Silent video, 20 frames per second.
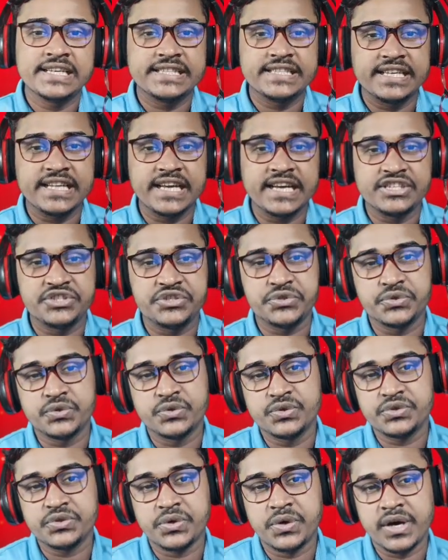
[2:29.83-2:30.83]
Then I
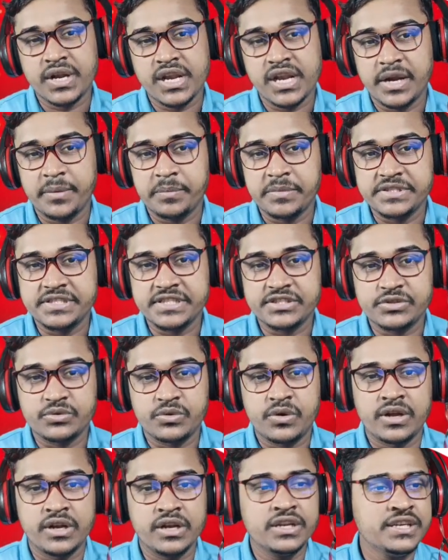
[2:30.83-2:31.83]
choose online
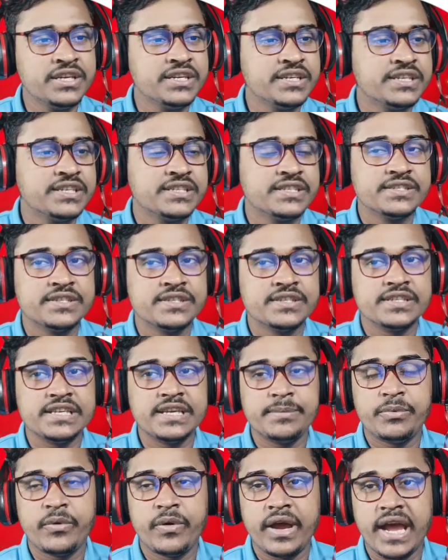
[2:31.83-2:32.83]
business only.
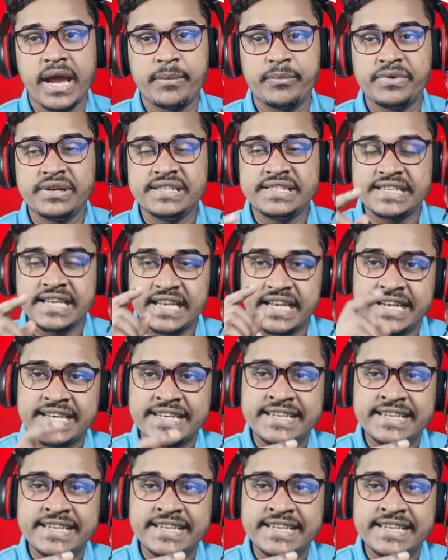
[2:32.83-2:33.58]
If you have physical